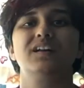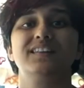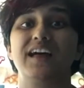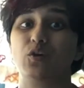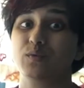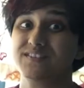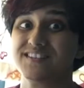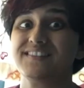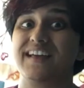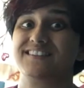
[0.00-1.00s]
Now,
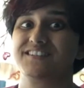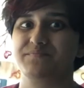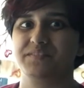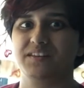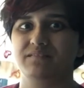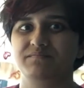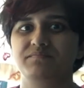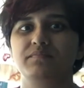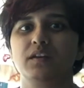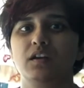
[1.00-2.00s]
isn't that something?
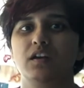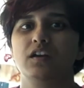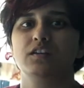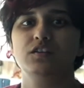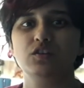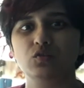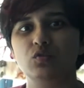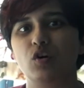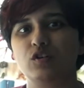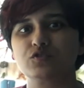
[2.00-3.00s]

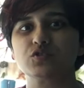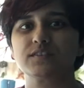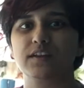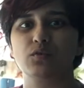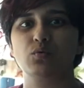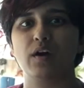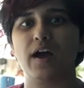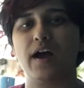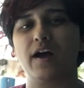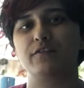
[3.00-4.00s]
You also tend to
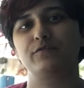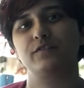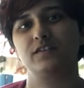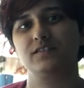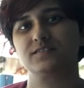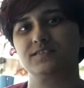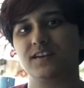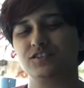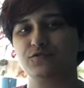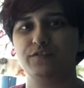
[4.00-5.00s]
have
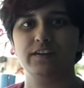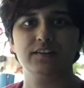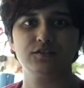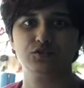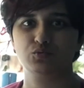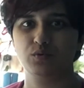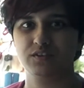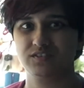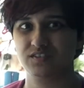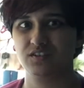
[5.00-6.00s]
such feelings
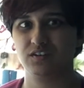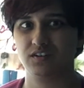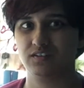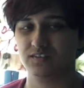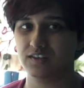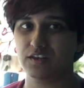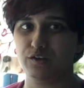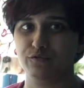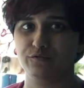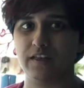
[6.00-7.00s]
towards the
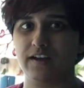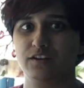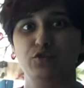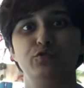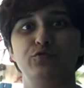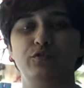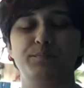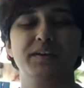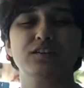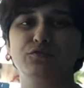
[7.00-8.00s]
thief that you
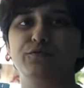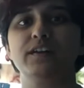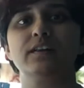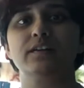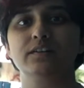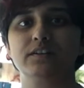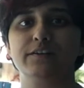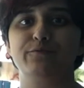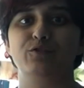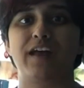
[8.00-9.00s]
begin to feel
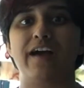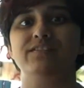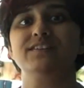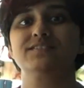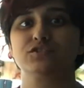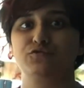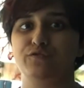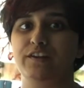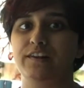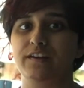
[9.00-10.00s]
guilty for having such
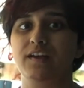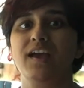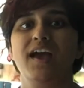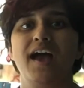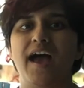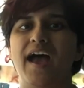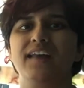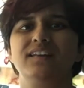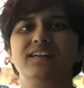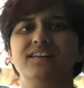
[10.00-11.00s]
feeling,
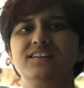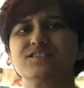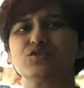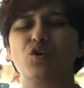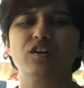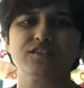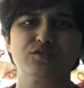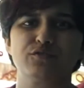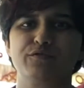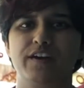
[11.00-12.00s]
and it is not
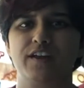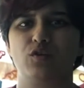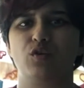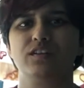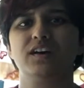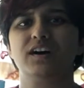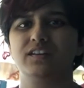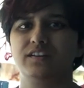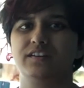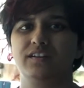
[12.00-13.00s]
so fair on the
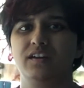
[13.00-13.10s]
other